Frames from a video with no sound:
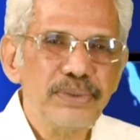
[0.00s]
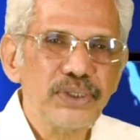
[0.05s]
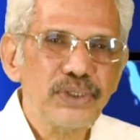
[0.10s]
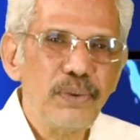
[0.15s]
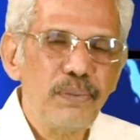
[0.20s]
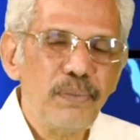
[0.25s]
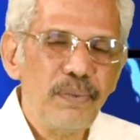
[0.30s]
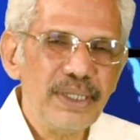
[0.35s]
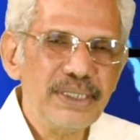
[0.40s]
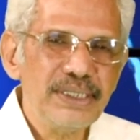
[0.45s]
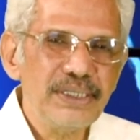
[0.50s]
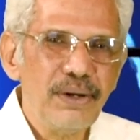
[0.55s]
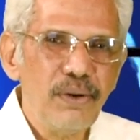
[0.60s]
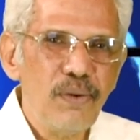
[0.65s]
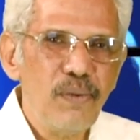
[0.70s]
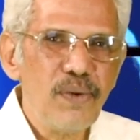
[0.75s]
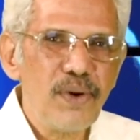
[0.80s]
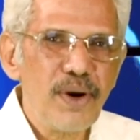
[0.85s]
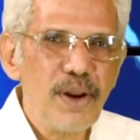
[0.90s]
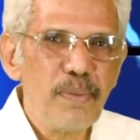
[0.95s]
So what's the
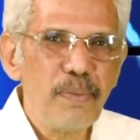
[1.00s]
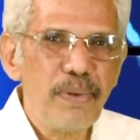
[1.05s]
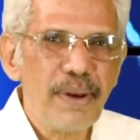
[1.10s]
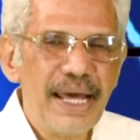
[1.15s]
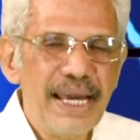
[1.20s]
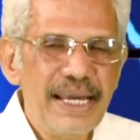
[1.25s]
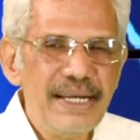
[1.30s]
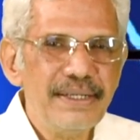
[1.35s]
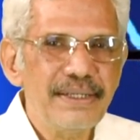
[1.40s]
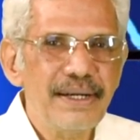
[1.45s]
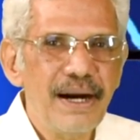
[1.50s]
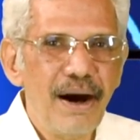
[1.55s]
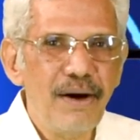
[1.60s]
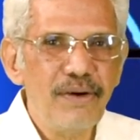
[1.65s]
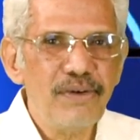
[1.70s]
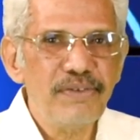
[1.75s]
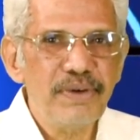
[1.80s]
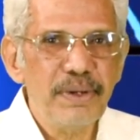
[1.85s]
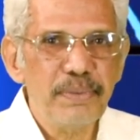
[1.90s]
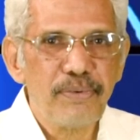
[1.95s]
overall plan?
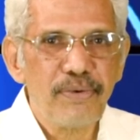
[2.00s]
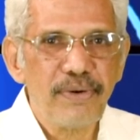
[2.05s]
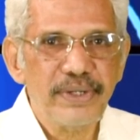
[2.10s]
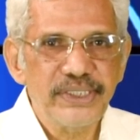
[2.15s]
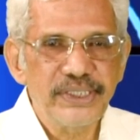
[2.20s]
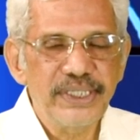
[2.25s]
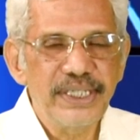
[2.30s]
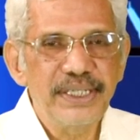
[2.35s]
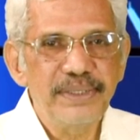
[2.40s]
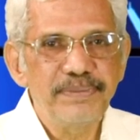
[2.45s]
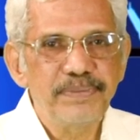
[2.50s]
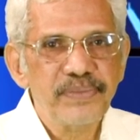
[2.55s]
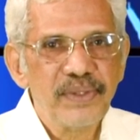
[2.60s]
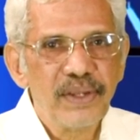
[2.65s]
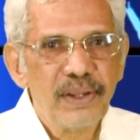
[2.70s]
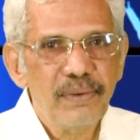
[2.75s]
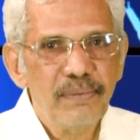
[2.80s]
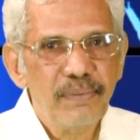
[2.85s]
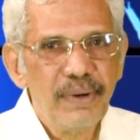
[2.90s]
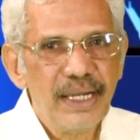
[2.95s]
How do we proceed?
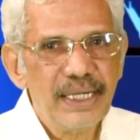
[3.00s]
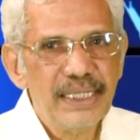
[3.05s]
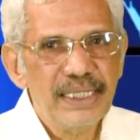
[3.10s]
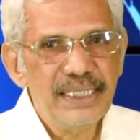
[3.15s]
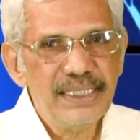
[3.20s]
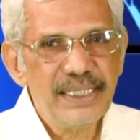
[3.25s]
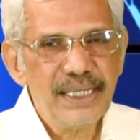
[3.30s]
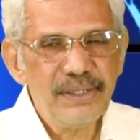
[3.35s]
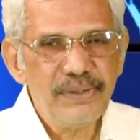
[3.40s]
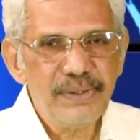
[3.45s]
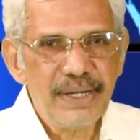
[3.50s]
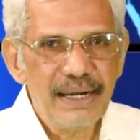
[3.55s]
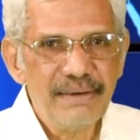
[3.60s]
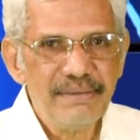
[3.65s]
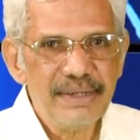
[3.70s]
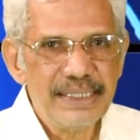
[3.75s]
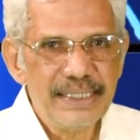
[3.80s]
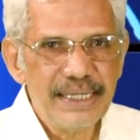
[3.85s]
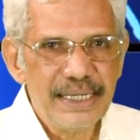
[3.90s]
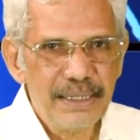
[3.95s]
Well, either you
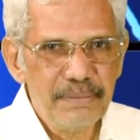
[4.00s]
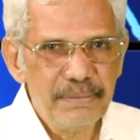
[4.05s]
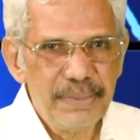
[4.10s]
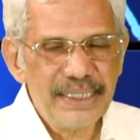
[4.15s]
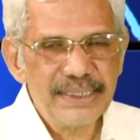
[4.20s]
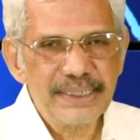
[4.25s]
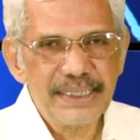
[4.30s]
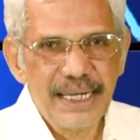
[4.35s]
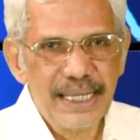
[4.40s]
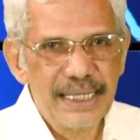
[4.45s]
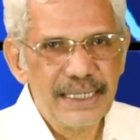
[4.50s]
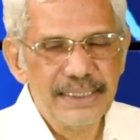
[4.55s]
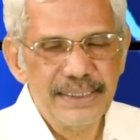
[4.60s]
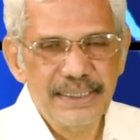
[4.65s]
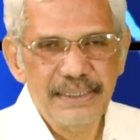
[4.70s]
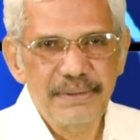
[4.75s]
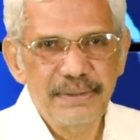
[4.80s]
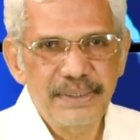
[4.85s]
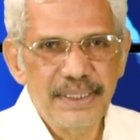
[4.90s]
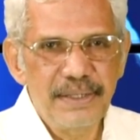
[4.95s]
have a database like
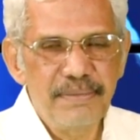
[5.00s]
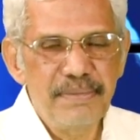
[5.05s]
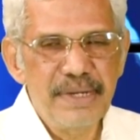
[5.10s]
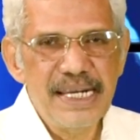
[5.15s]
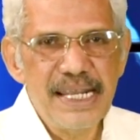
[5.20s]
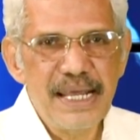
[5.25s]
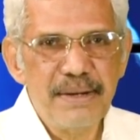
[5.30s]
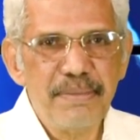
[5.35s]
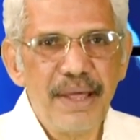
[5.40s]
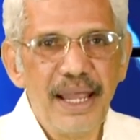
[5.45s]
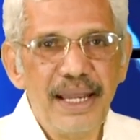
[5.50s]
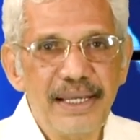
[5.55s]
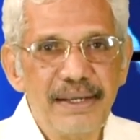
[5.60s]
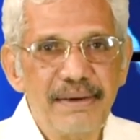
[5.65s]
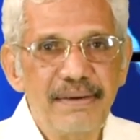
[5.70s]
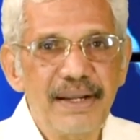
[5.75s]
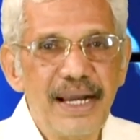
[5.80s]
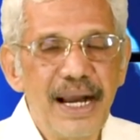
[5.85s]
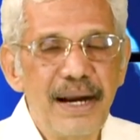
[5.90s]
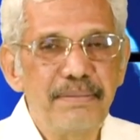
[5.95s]
the million
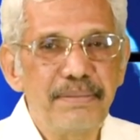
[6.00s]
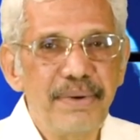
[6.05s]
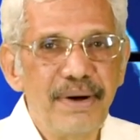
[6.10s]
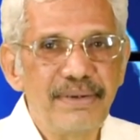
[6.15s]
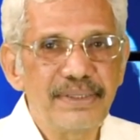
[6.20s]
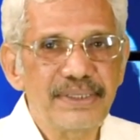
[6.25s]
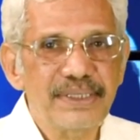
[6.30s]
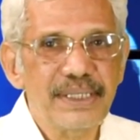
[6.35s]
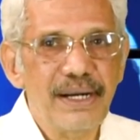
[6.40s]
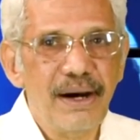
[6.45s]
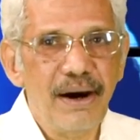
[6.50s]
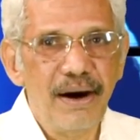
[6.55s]
molecule compounds,